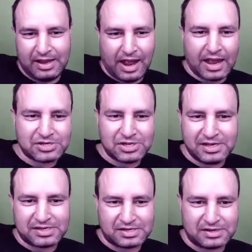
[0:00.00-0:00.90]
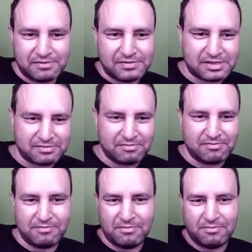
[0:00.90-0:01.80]
actually serves
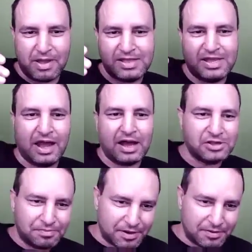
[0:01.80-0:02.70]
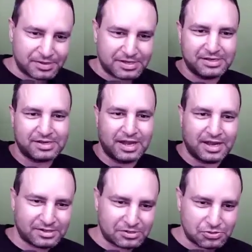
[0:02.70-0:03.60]
many other purposes,
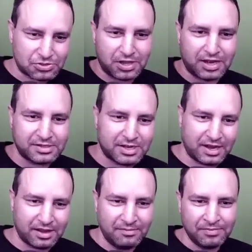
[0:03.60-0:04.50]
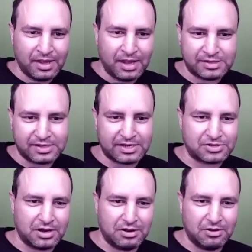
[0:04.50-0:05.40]
like socializing, etc.